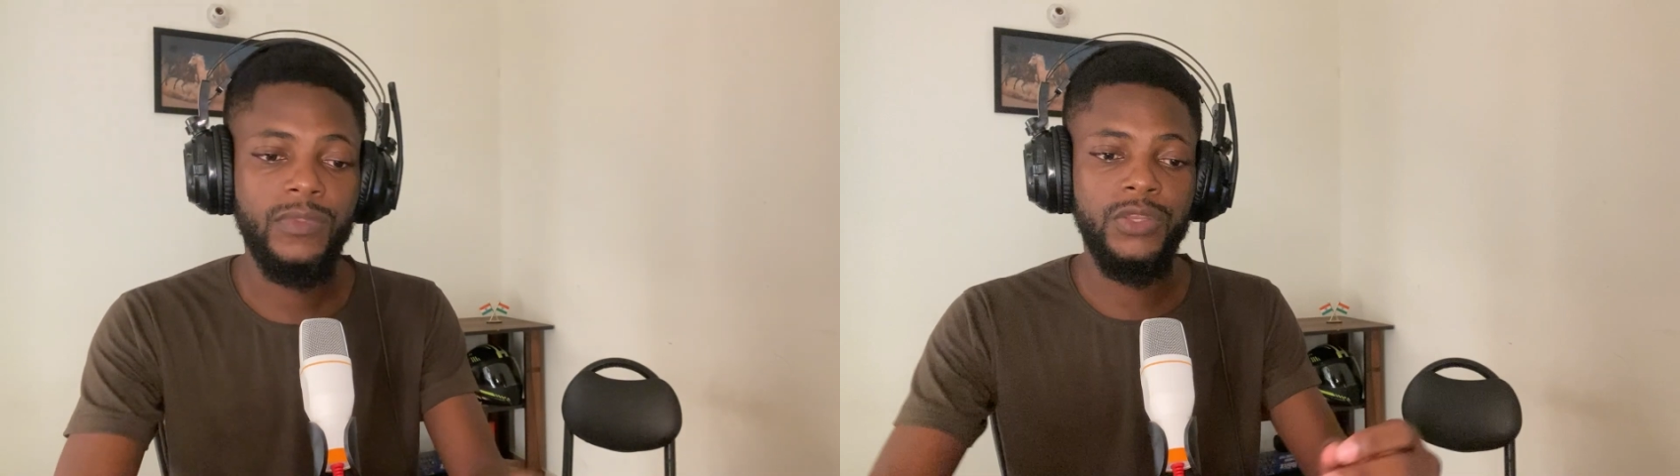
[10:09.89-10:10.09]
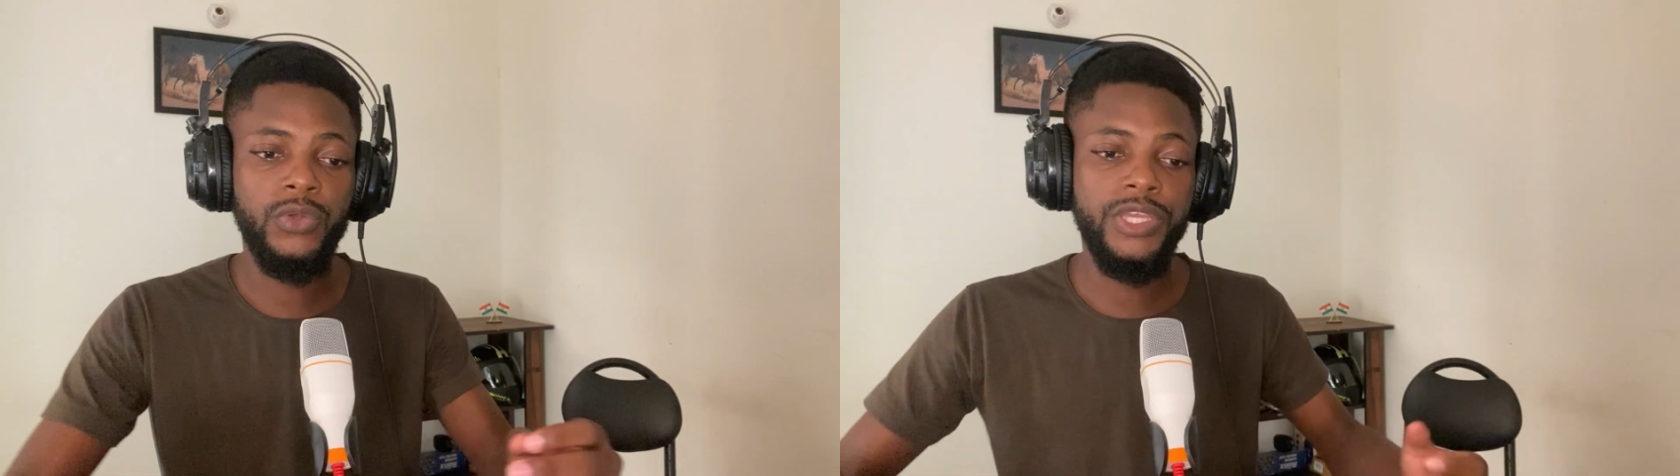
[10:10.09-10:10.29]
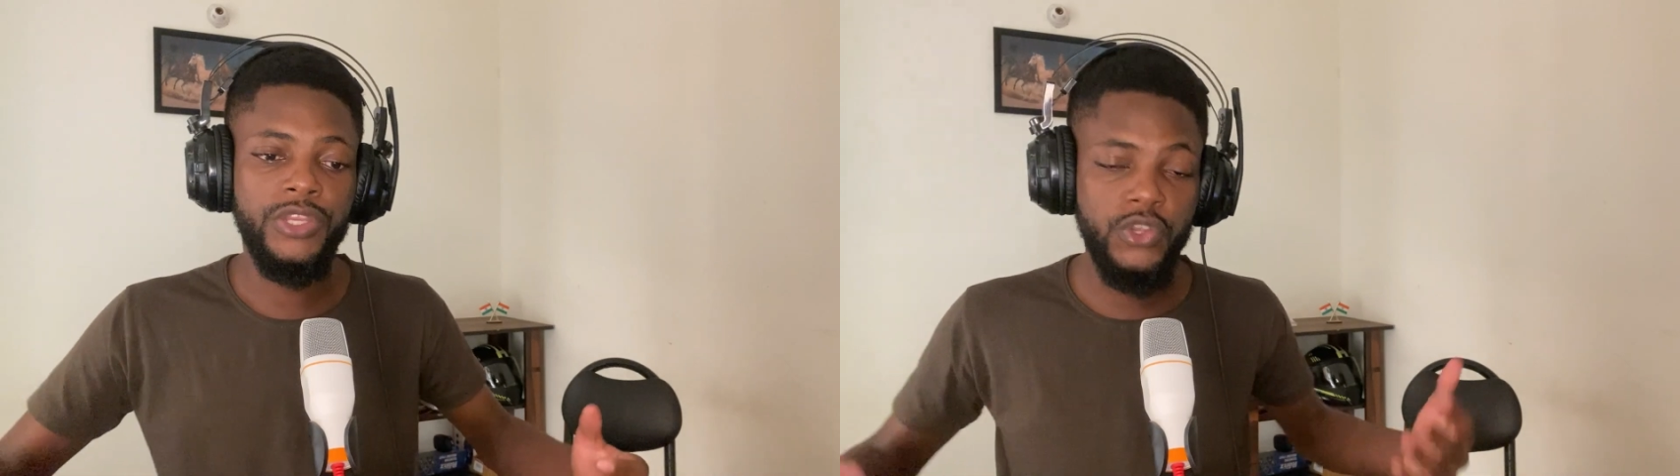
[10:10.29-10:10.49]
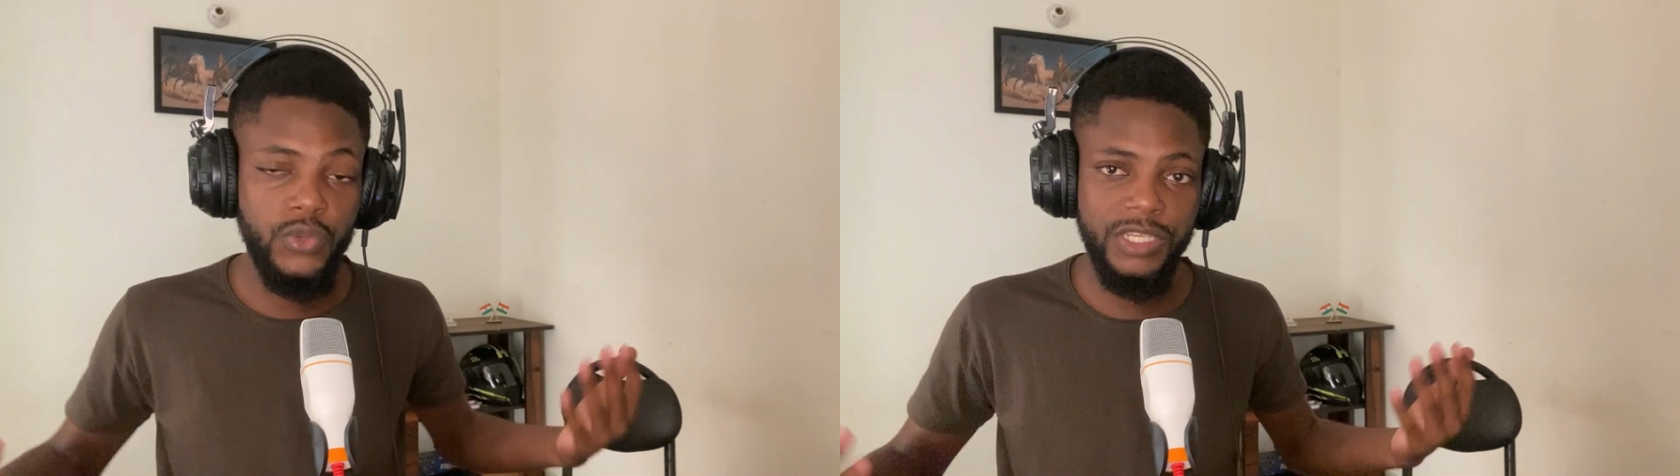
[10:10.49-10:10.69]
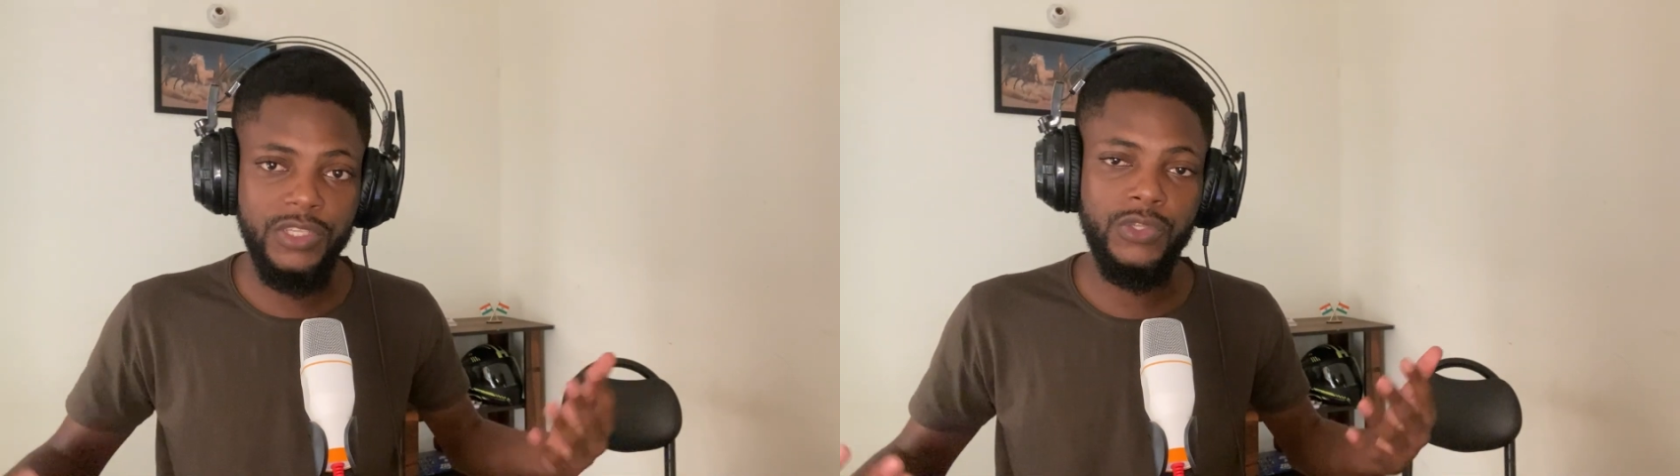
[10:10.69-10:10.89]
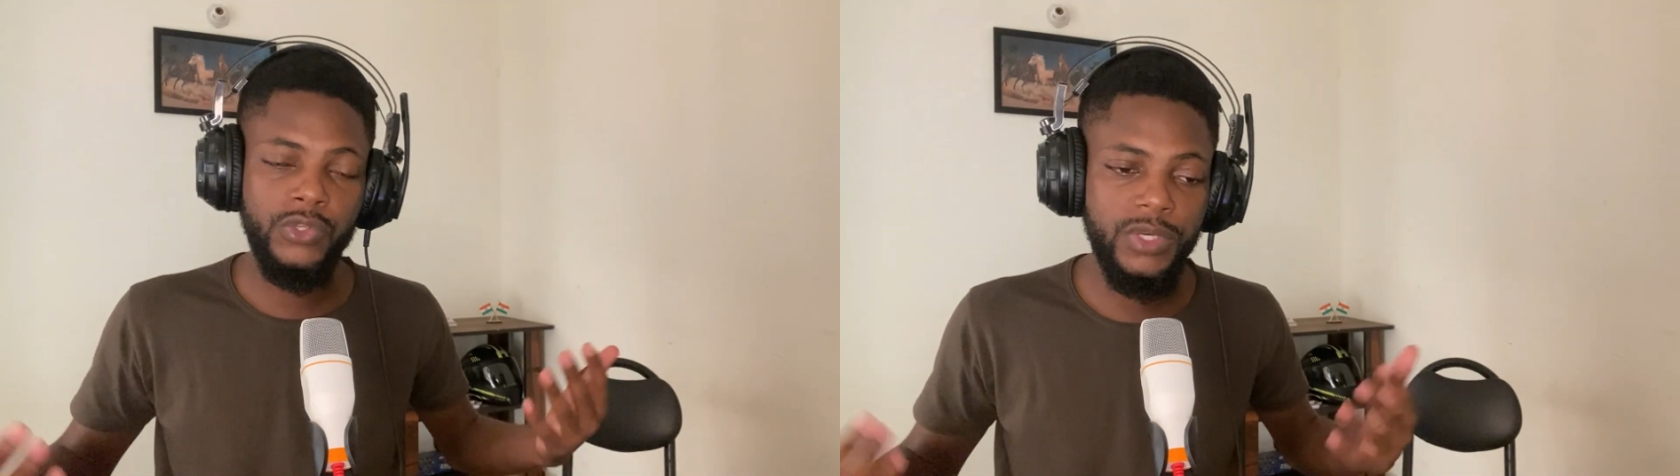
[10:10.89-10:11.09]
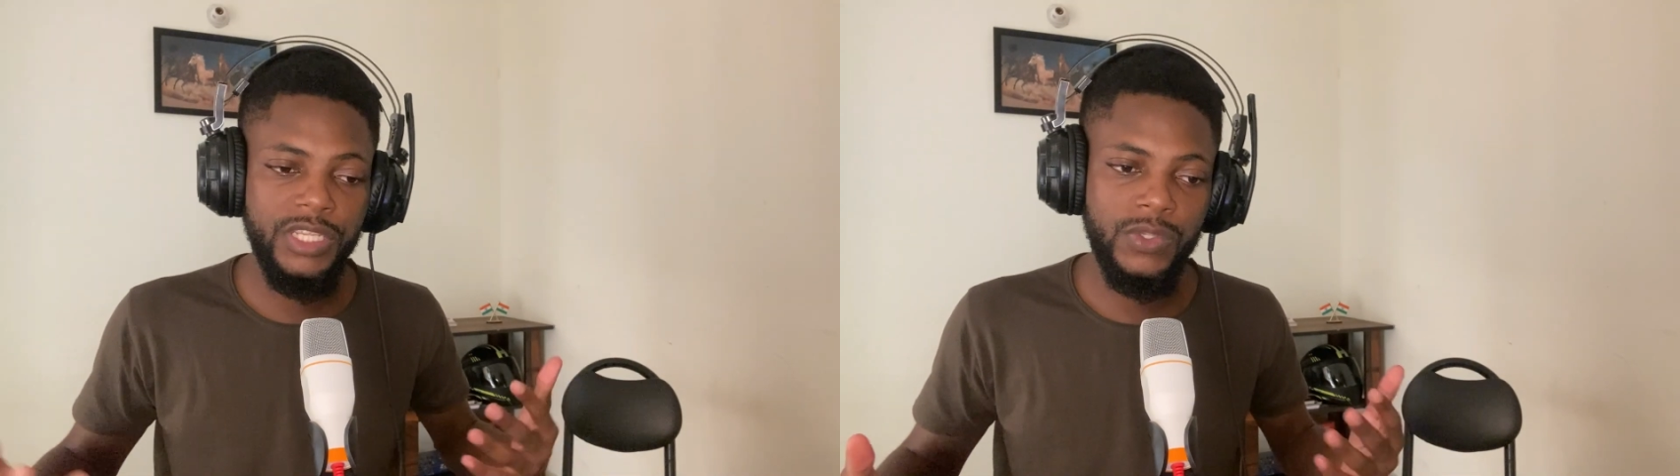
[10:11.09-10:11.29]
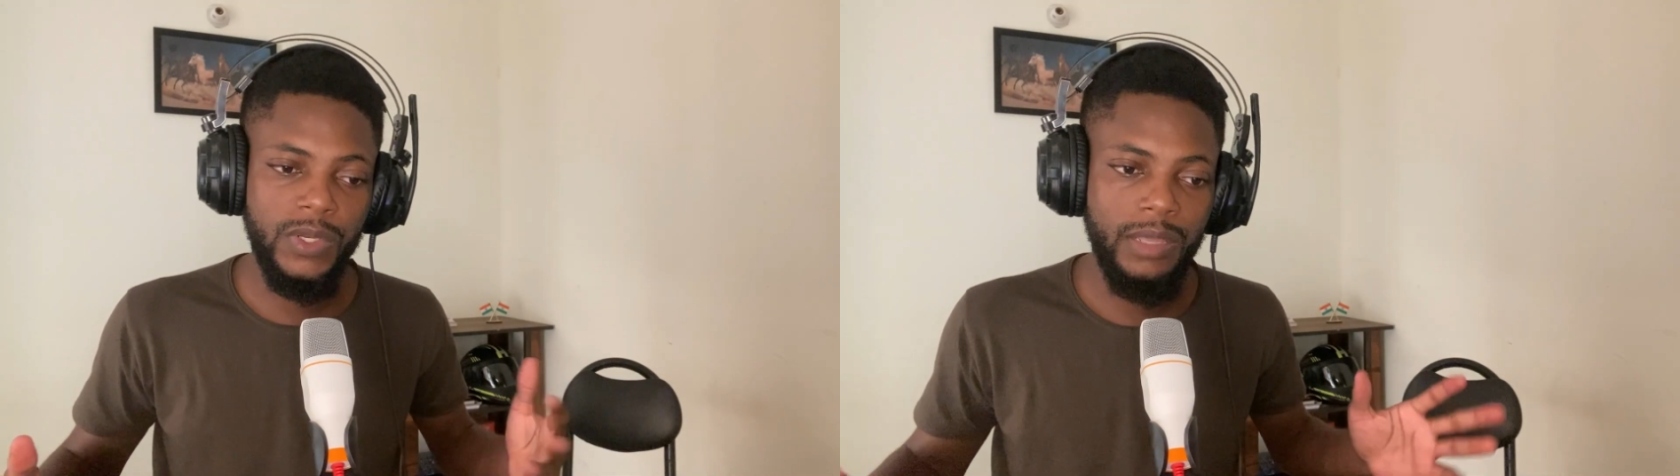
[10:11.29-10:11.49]
you know, in
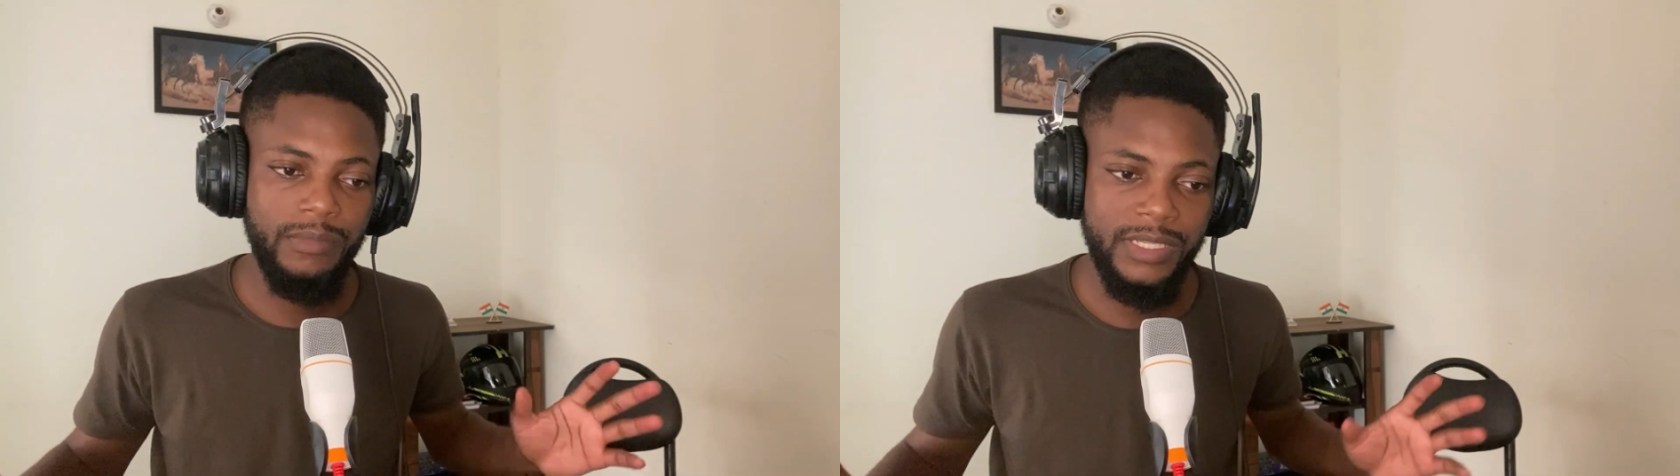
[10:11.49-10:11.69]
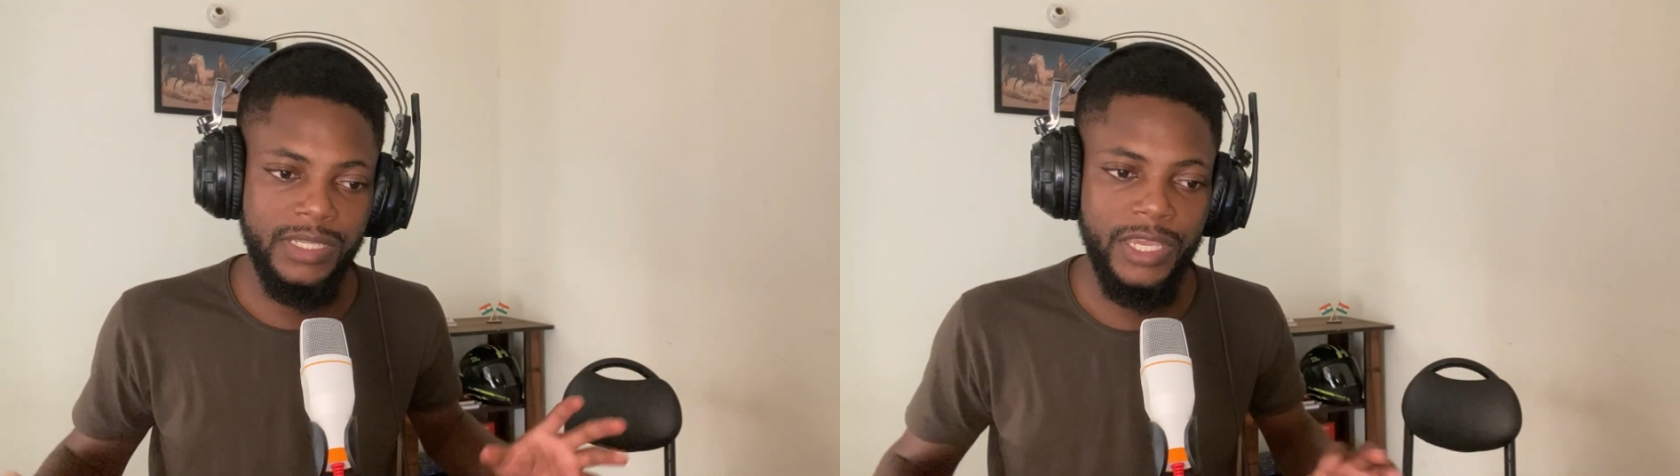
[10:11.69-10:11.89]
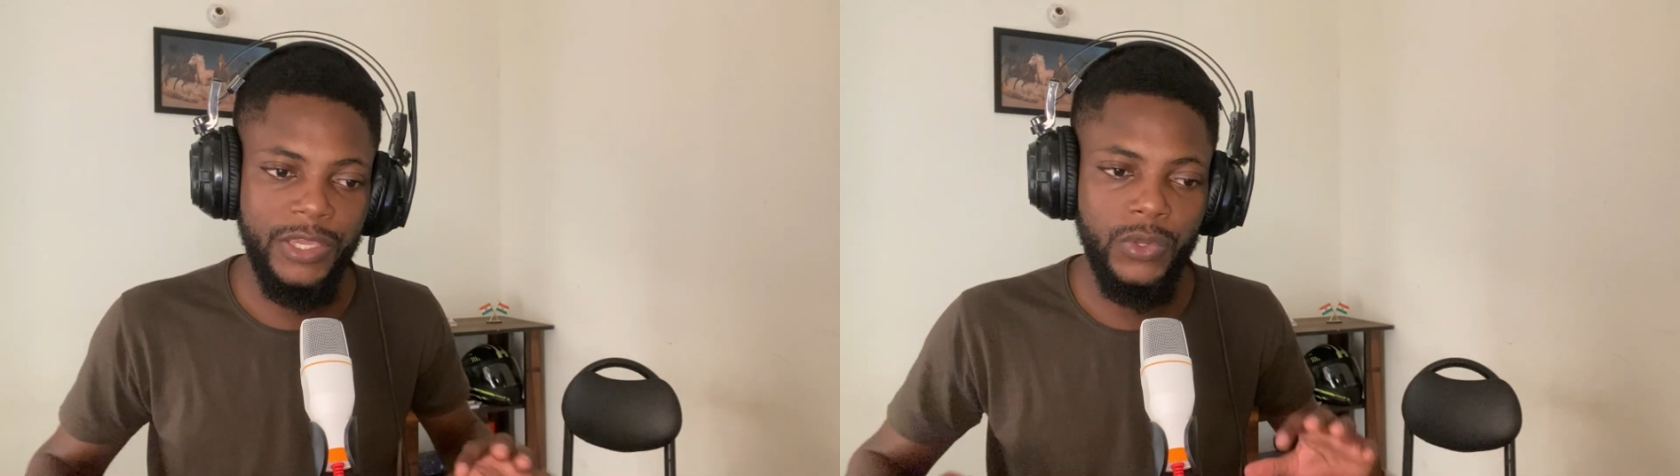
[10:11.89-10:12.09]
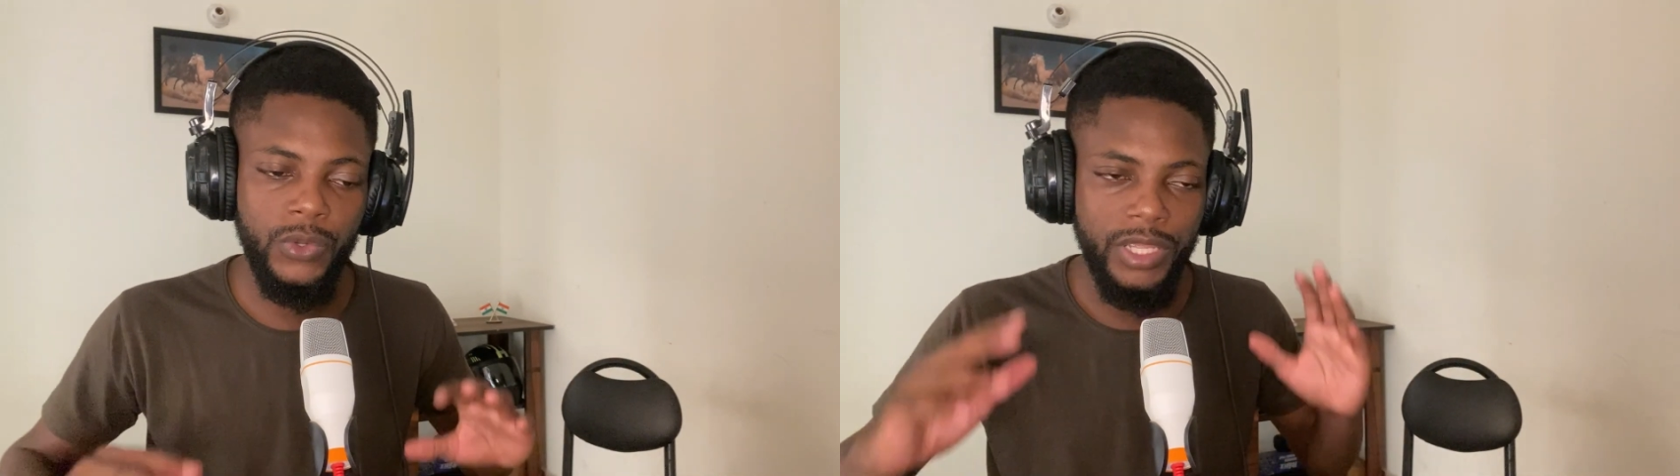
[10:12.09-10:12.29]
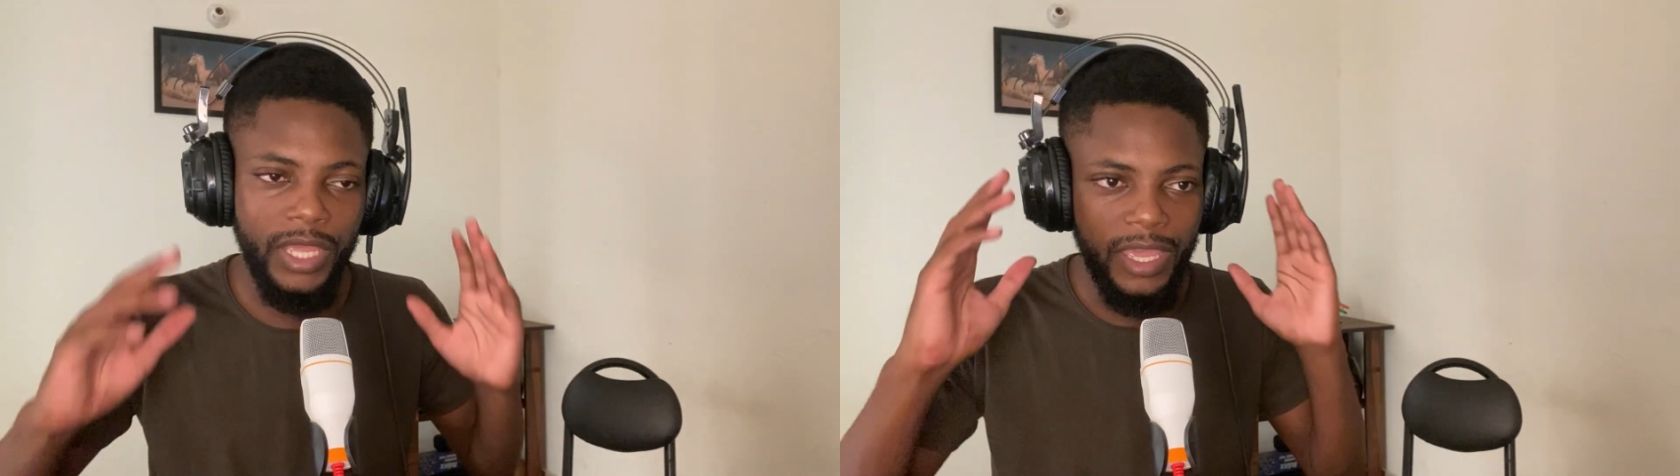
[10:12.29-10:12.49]
unison, let me say, you know,